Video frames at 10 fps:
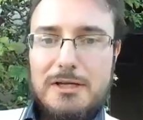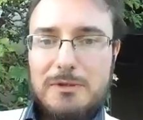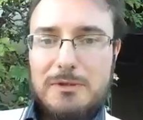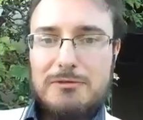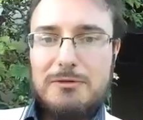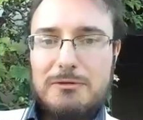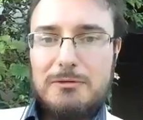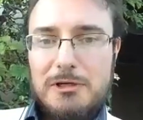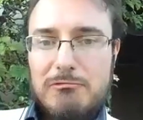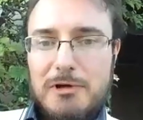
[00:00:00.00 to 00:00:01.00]
We have to
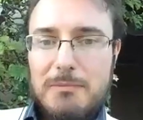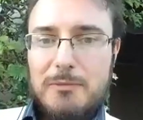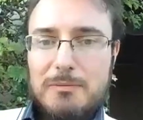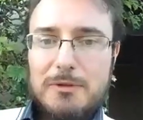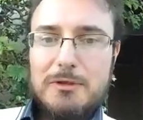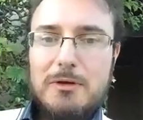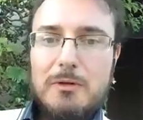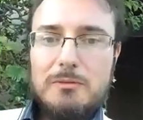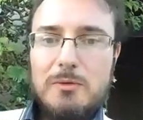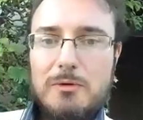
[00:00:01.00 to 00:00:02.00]
ramp up a
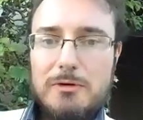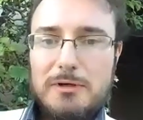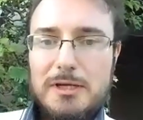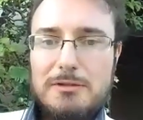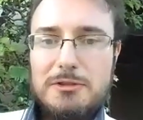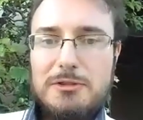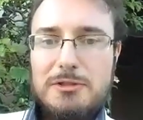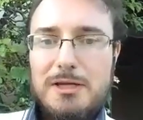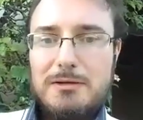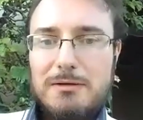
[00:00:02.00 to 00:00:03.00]
Cold War against
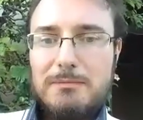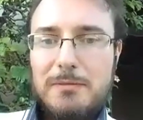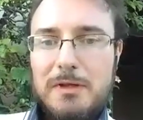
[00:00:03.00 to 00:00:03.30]
China.